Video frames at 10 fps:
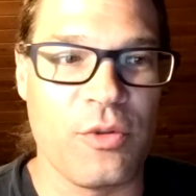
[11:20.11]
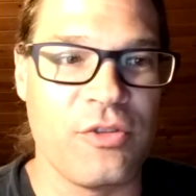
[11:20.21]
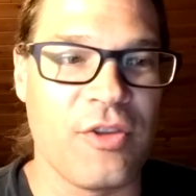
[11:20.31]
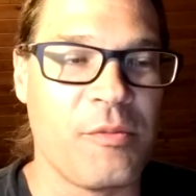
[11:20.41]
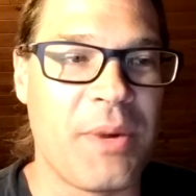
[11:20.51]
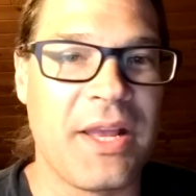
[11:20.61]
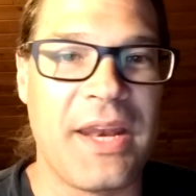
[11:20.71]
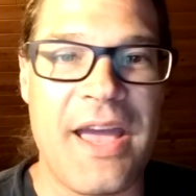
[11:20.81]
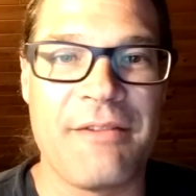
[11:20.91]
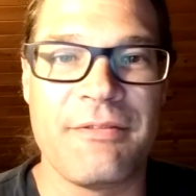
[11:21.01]
Is everybody going
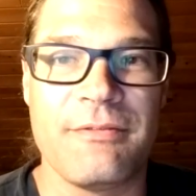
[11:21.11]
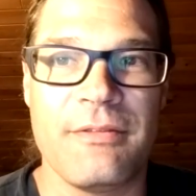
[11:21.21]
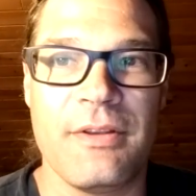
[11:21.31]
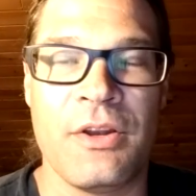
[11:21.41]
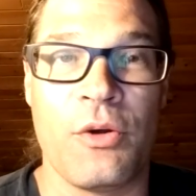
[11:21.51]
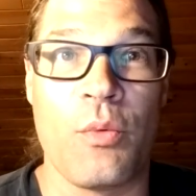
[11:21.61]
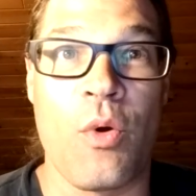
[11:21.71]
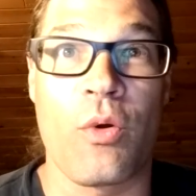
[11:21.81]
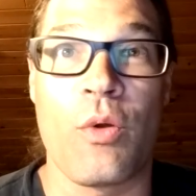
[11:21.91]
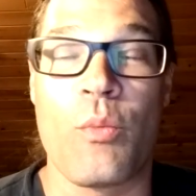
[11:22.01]
to have,
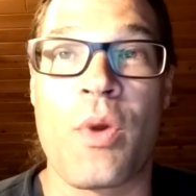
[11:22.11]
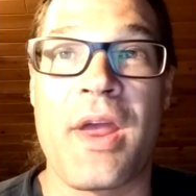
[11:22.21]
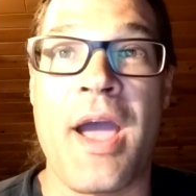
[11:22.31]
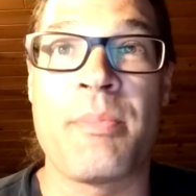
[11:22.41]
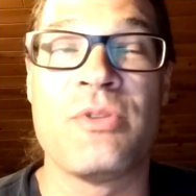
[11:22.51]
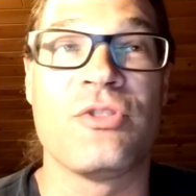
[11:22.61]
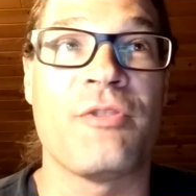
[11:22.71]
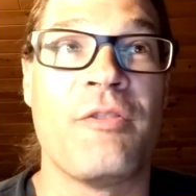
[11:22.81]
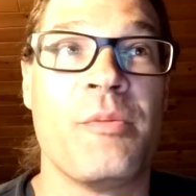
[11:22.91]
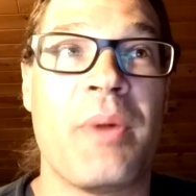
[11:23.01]
what happens if
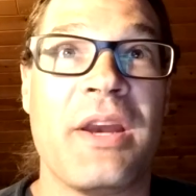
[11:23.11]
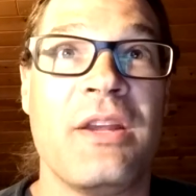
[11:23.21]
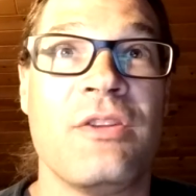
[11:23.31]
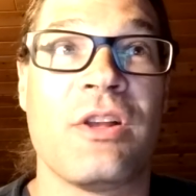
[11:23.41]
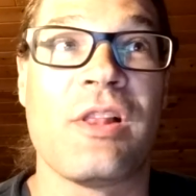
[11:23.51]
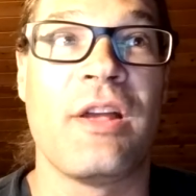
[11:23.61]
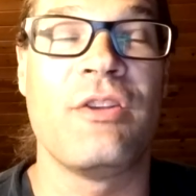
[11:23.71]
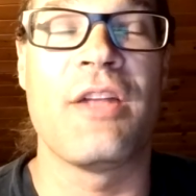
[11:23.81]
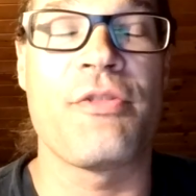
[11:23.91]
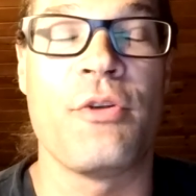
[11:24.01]
everybody in the class,
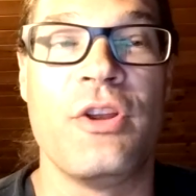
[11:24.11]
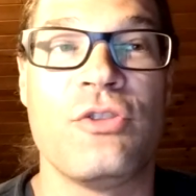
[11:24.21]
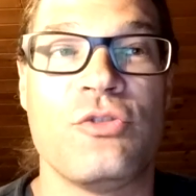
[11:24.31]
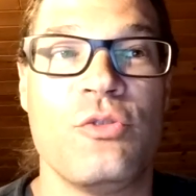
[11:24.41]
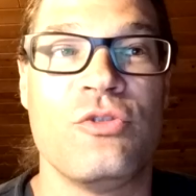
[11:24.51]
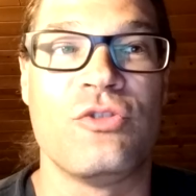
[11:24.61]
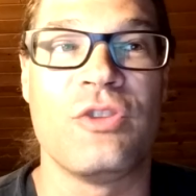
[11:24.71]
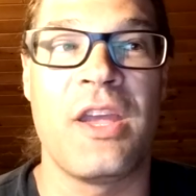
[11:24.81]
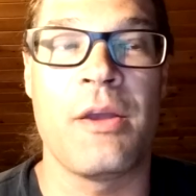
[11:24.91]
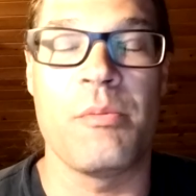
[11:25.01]
you got 30 students, you
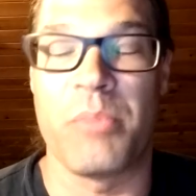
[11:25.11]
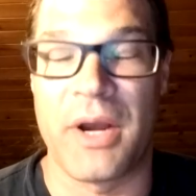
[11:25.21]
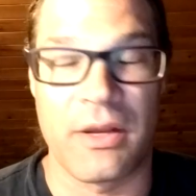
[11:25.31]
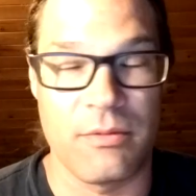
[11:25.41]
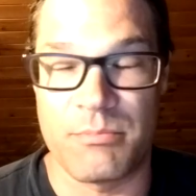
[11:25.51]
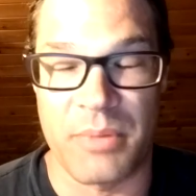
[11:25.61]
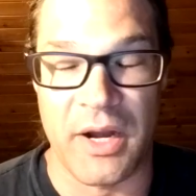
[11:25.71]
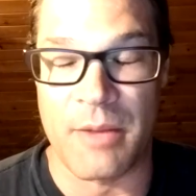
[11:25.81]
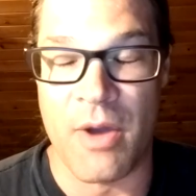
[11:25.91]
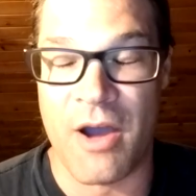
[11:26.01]
can't
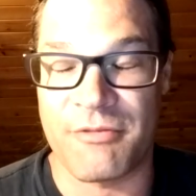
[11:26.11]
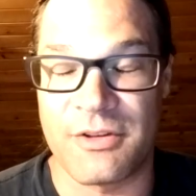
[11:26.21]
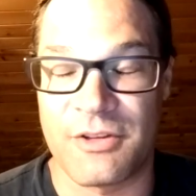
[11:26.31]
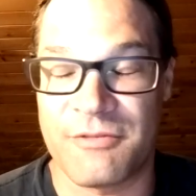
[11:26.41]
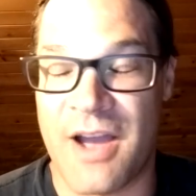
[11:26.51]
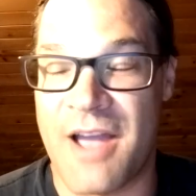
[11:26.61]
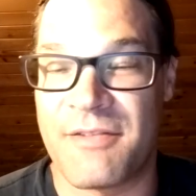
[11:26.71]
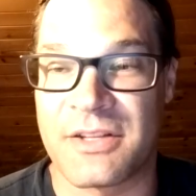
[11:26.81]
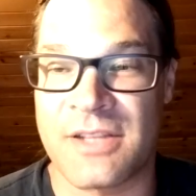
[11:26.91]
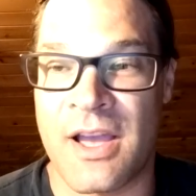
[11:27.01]
break them off into 5
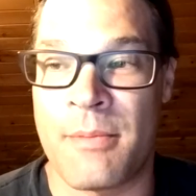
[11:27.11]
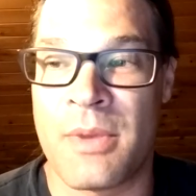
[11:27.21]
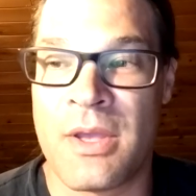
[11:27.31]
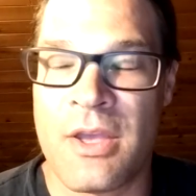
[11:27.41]
at a time.